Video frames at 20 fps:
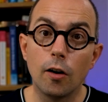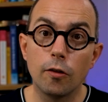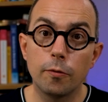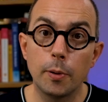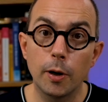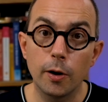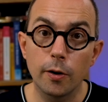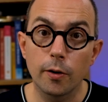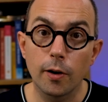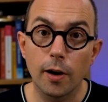of
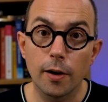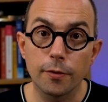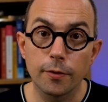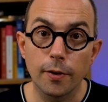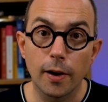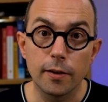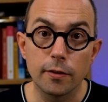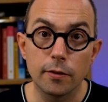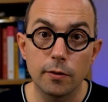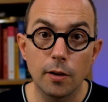paragraph
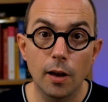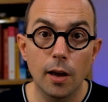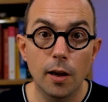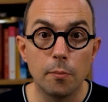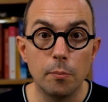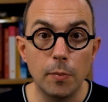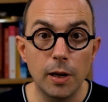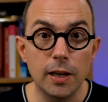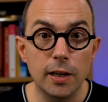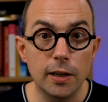as
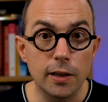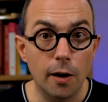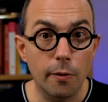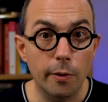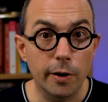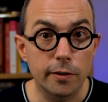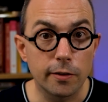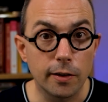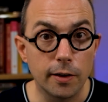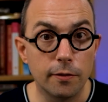mini
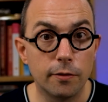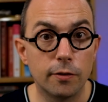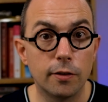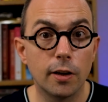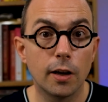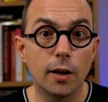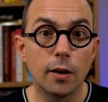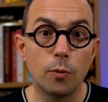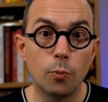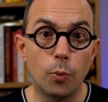
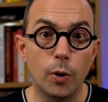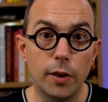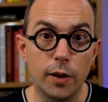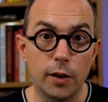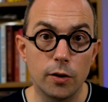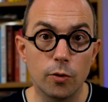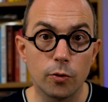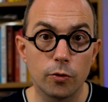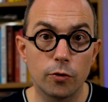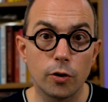narratives
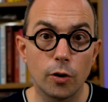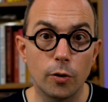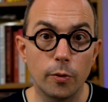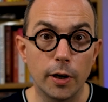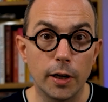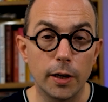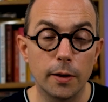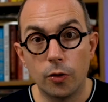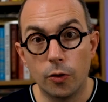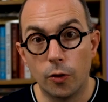within your
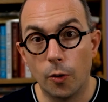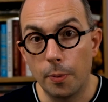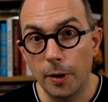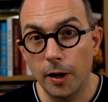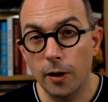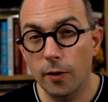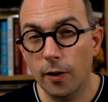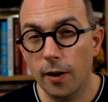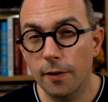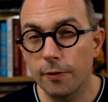story. The
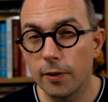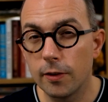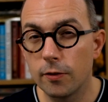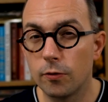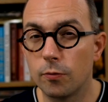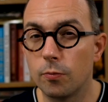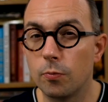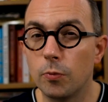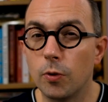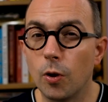paragraph
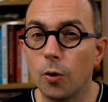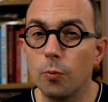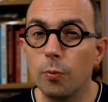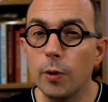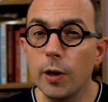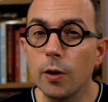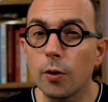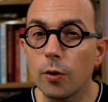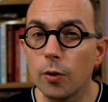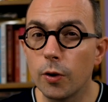is the
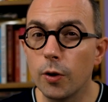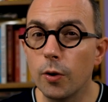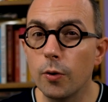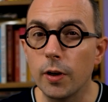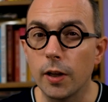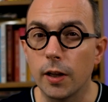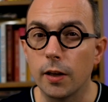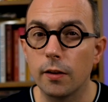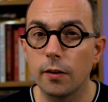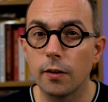real
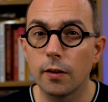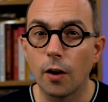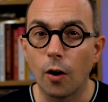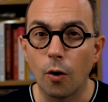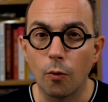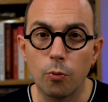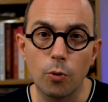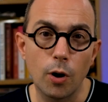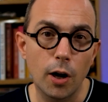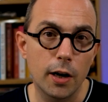unit
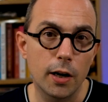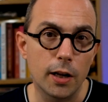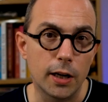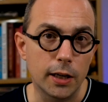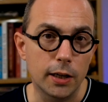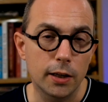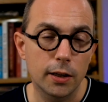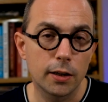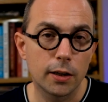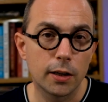of
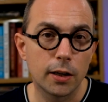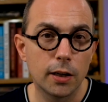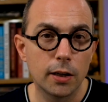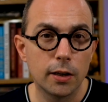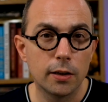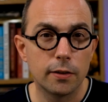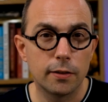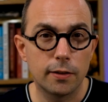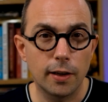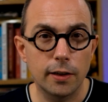writing.
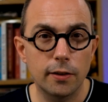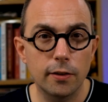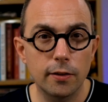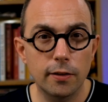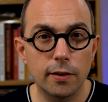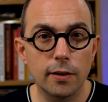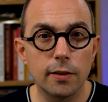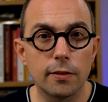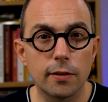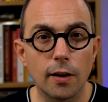
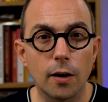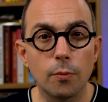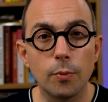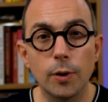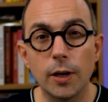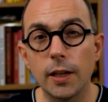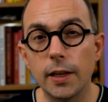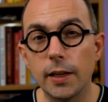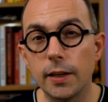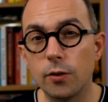Sentences are
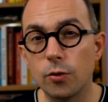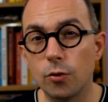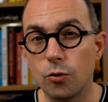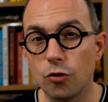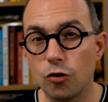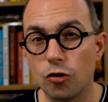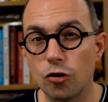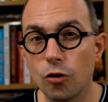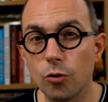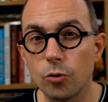really too
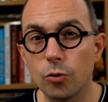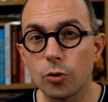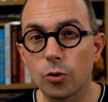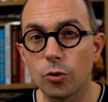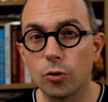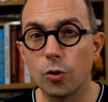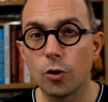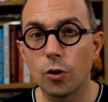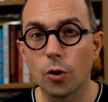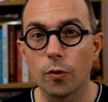
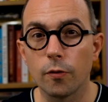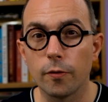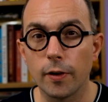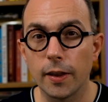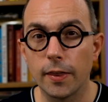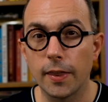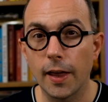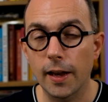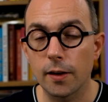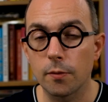short to
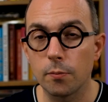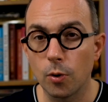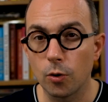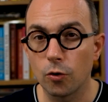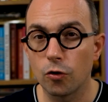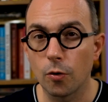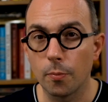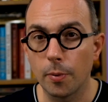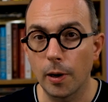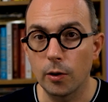convey that
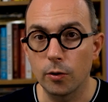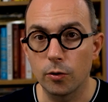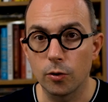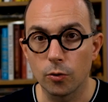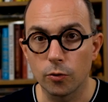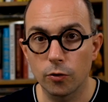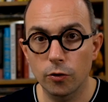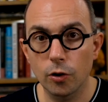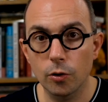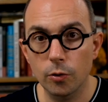much about
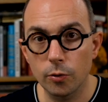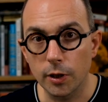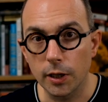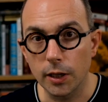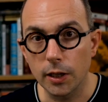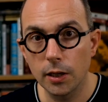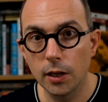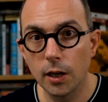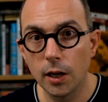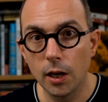your
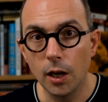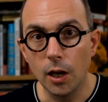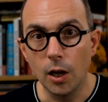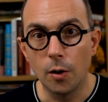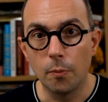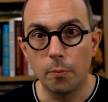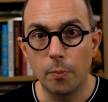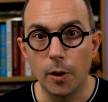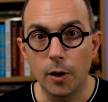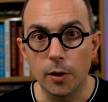story,
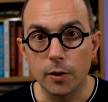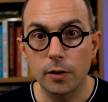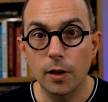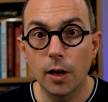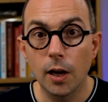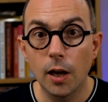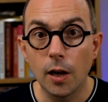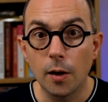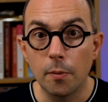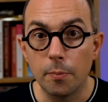but
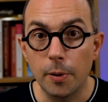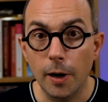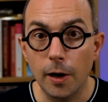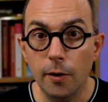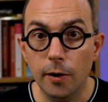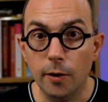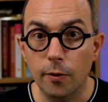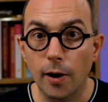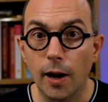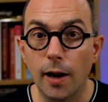
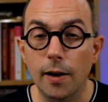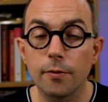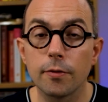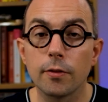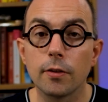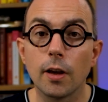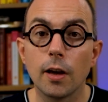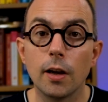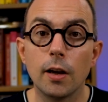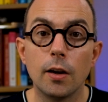
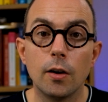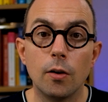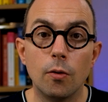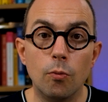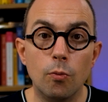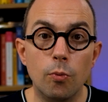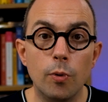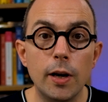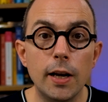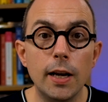paragraphs
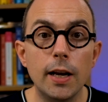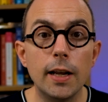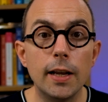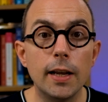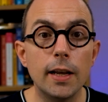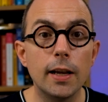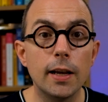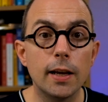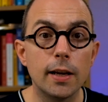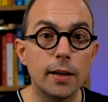
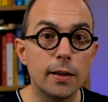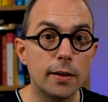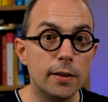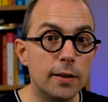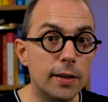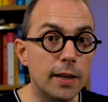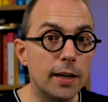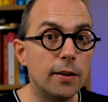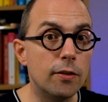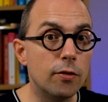really
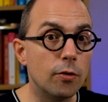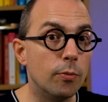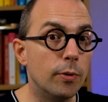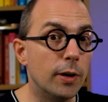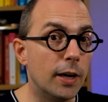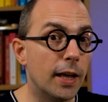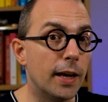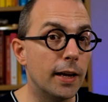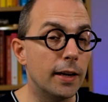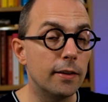need to
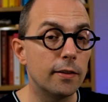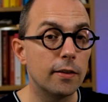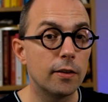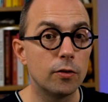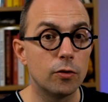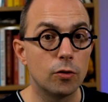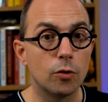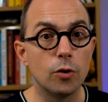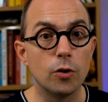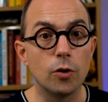relate
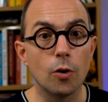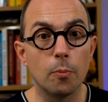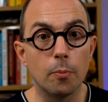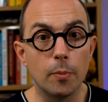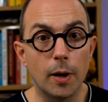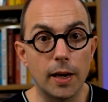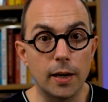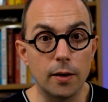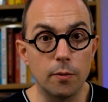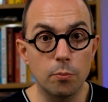to your
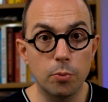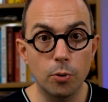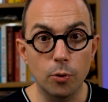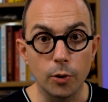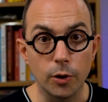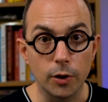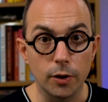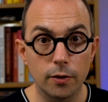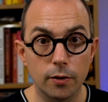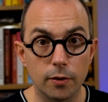main
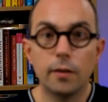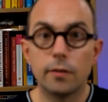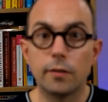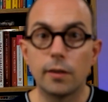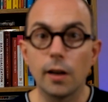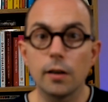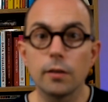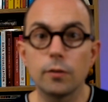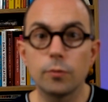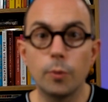point.
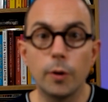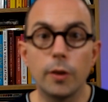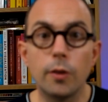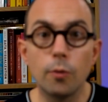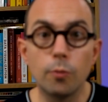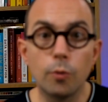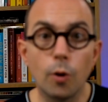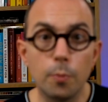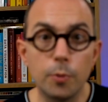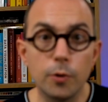Start with
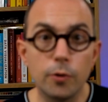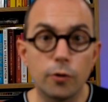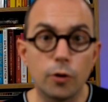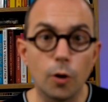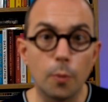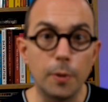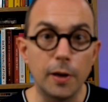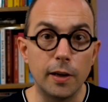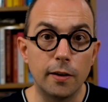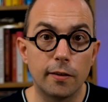a robust
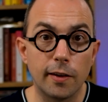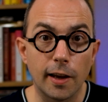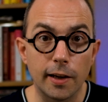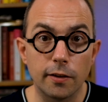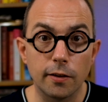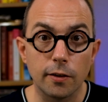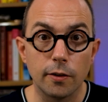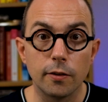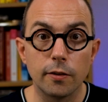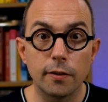topic
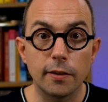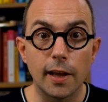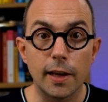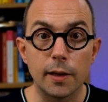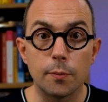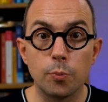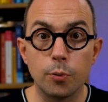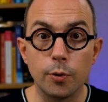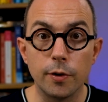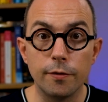sentence
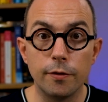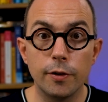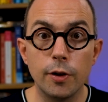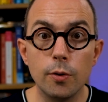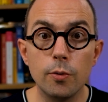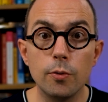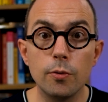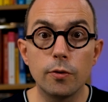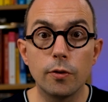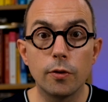that
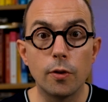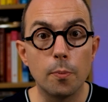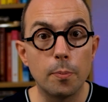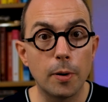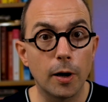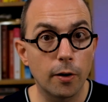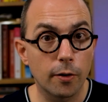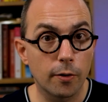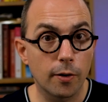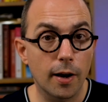previews the
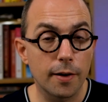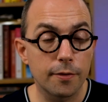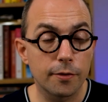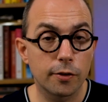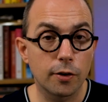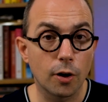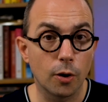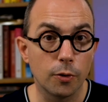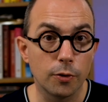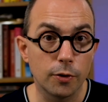
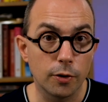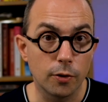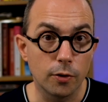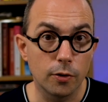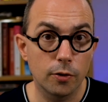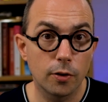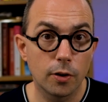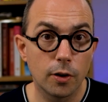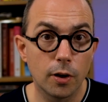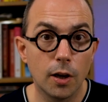paragraph's
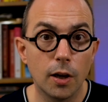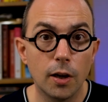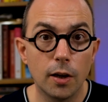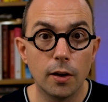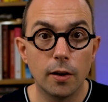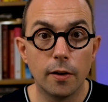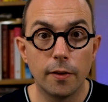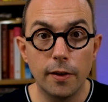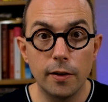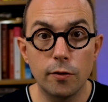content.
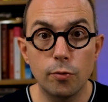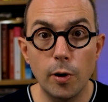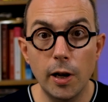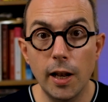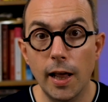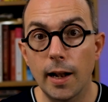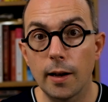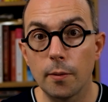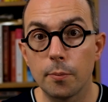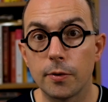This will
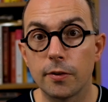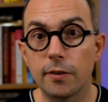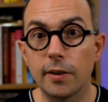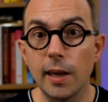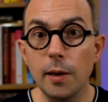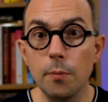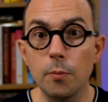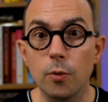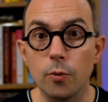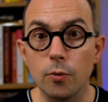help
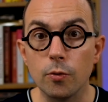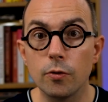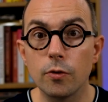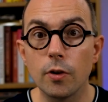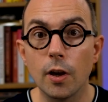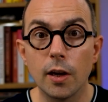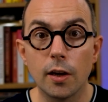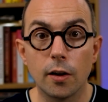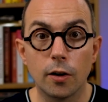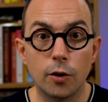
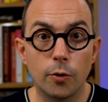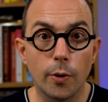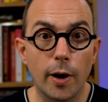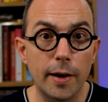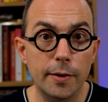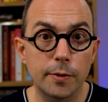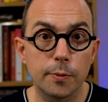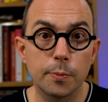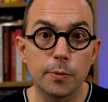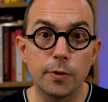skimmers
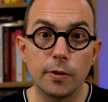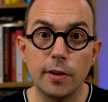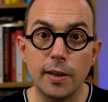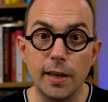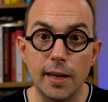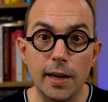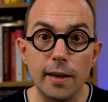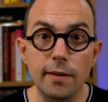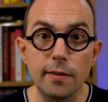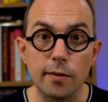grasp
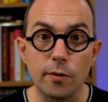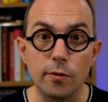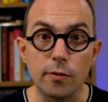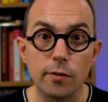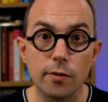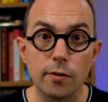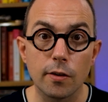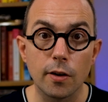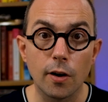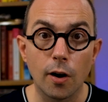the
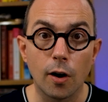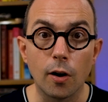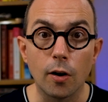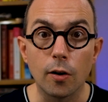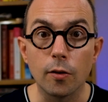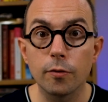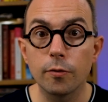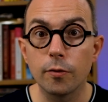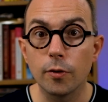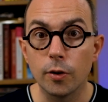essence
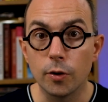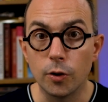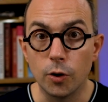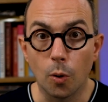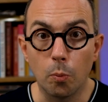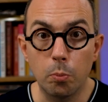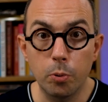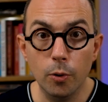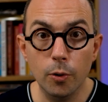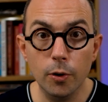of
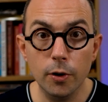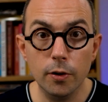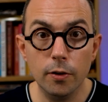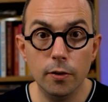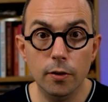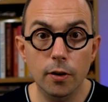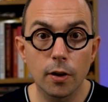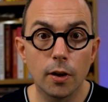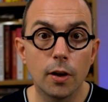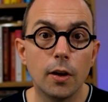your
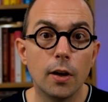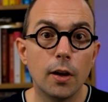point,